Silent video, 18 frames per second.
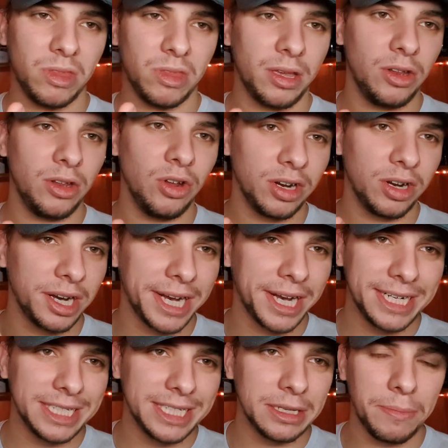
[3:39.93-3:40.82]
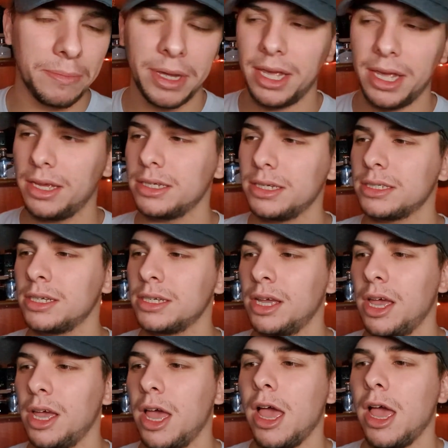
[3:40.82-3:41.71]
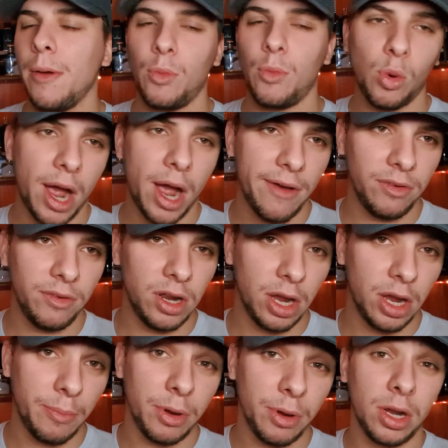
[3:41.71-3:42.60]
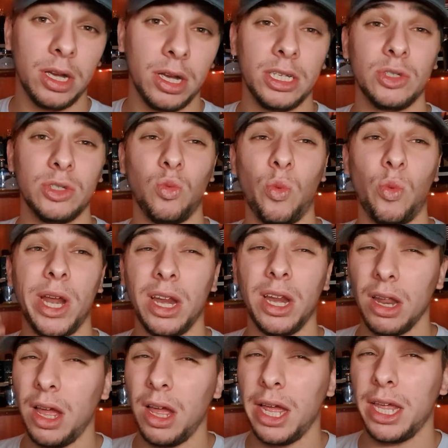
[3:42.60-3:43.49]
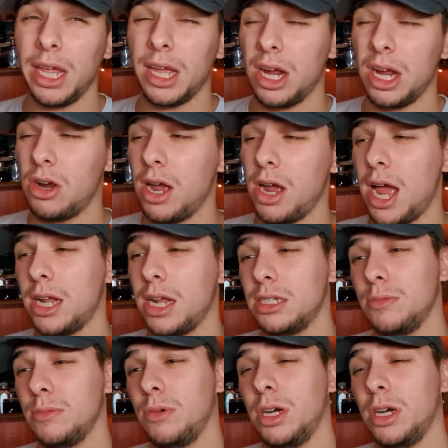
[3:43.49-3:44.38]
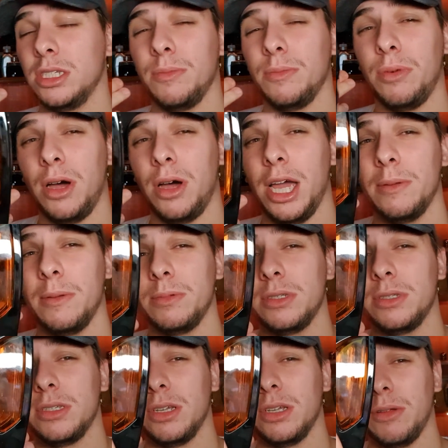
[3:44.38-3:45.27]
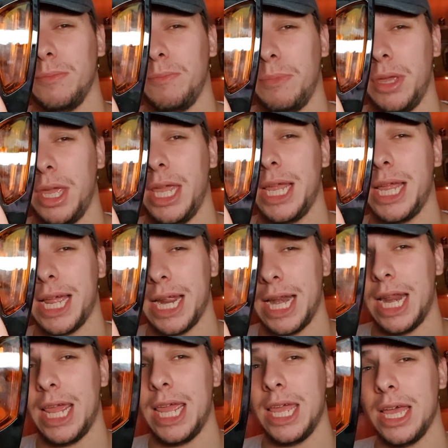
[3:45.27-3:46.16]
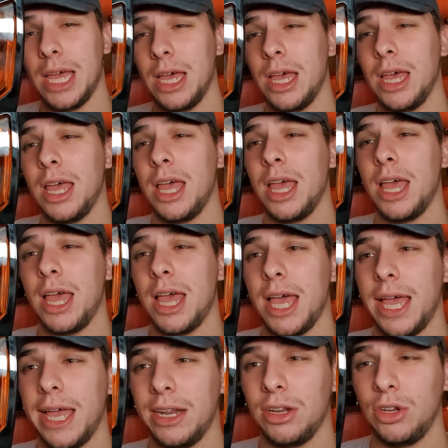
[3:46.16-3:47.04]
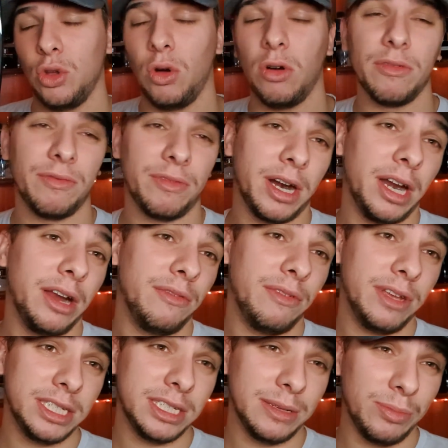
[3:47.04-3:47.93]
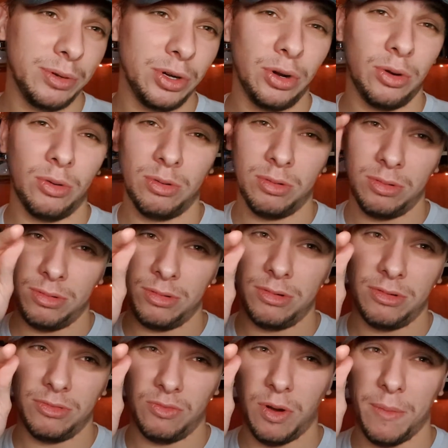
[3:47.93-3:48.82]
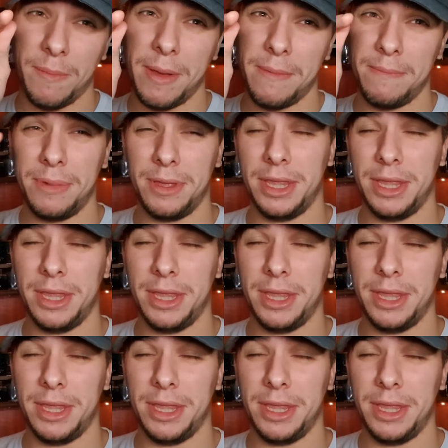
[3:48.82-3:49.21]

look like it disappears. But we'll have a look because we like our atomizer pipes to be clear and not very visible. Remember